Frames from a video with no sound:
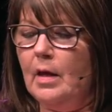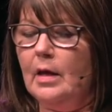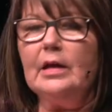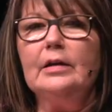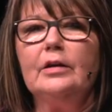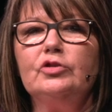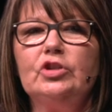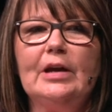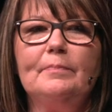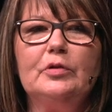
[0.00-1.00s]
In our
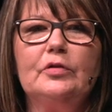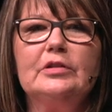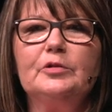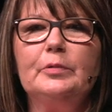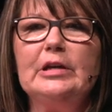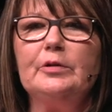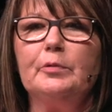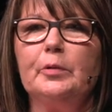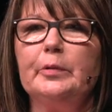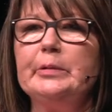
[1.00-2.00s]
chapter this week,
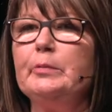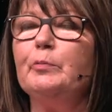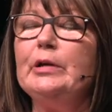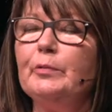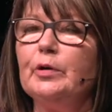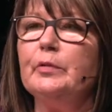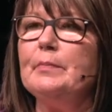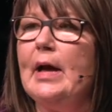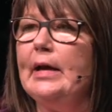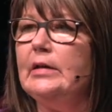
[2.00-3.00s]
we were
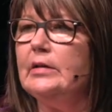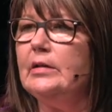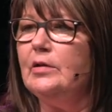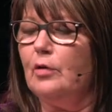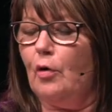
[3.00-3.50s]
reminded